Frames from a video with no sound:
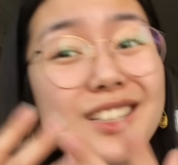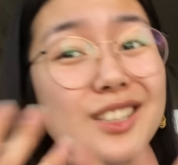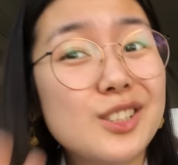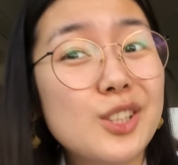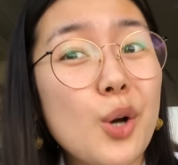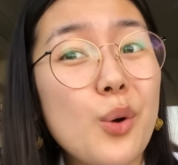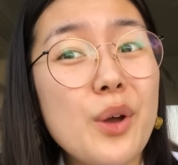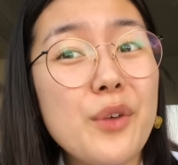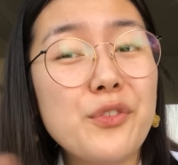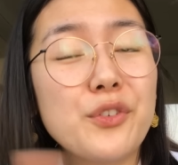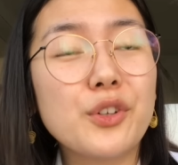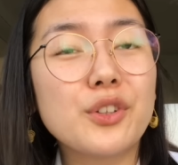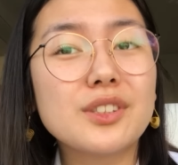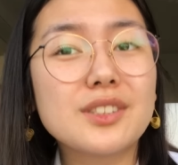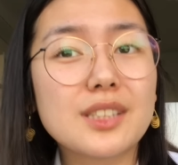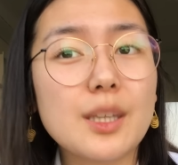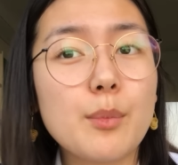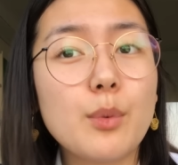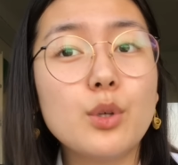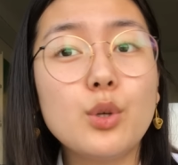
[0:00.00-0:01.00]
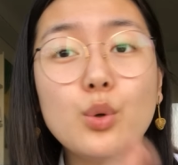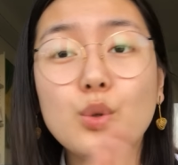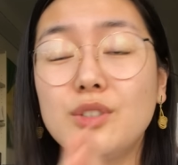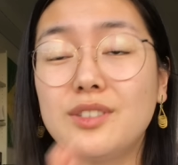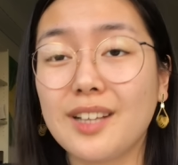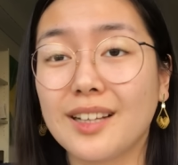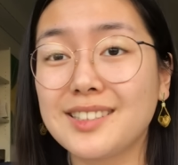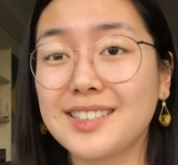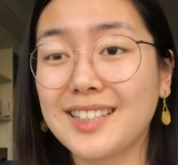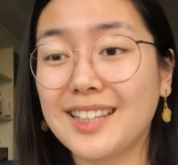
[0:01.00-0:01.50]
so if you're someone who
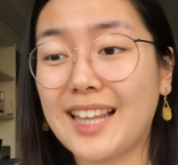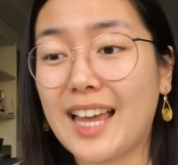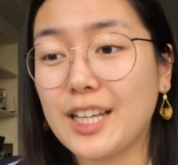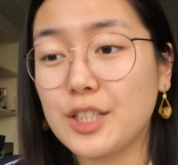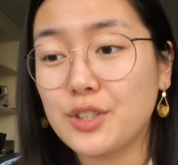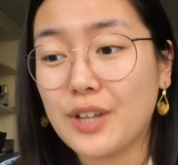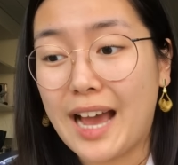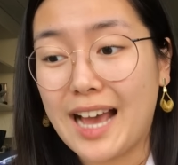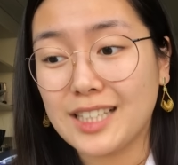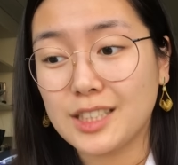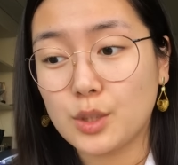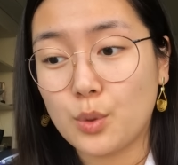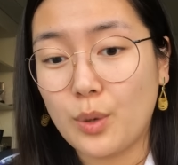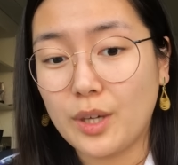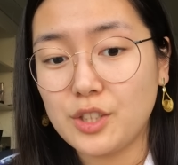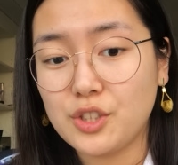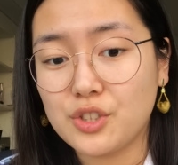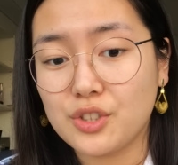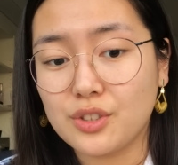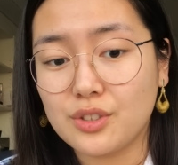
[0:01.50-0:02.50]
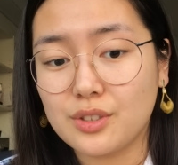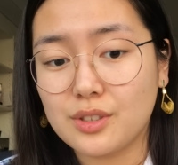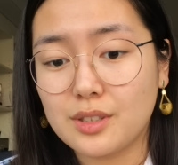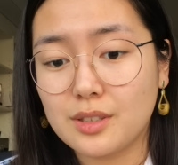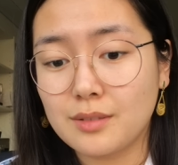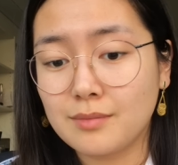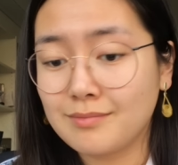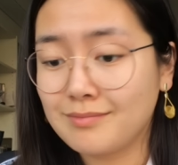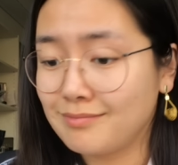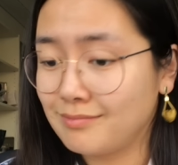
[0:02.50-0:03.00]
doesn't like to ask
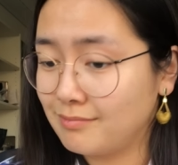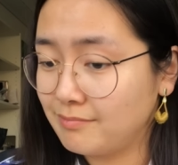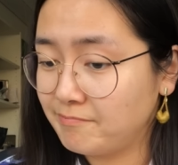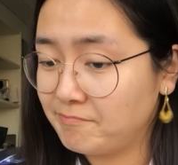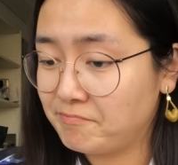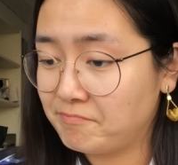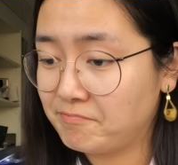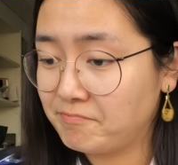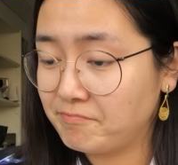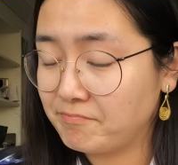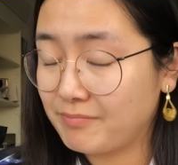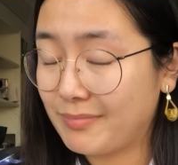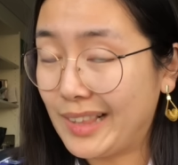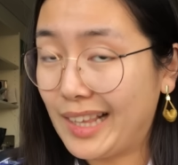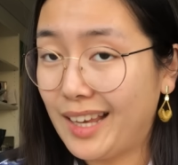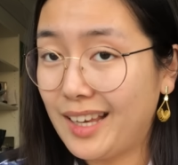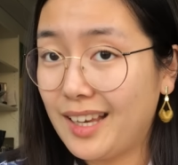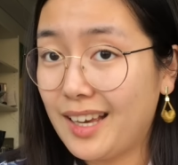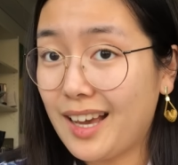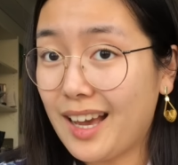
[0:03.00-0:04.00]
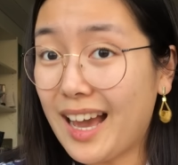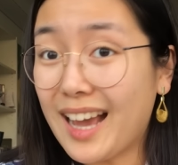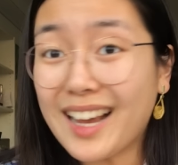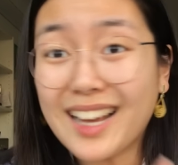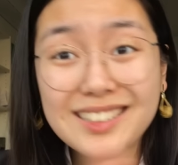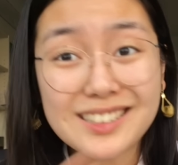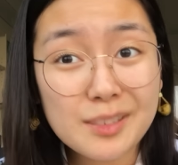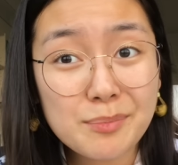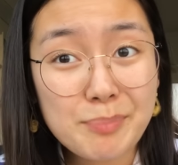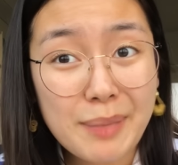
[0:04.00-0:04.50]
questions, I
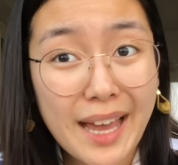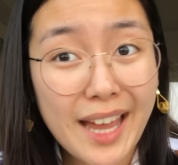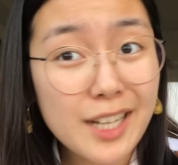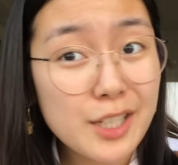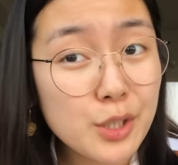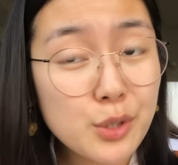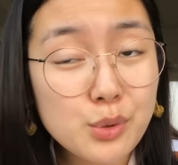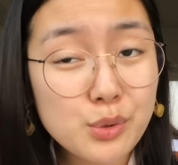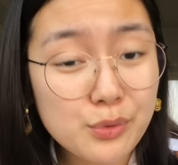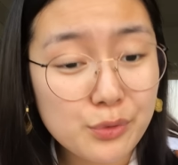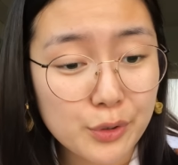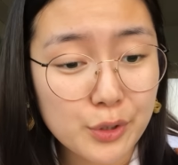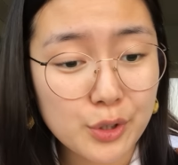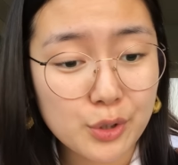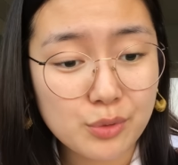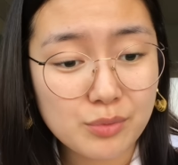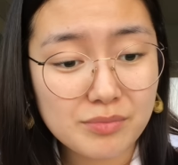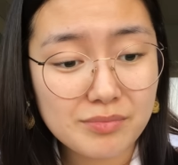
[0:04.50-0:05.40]
got some bad news for you.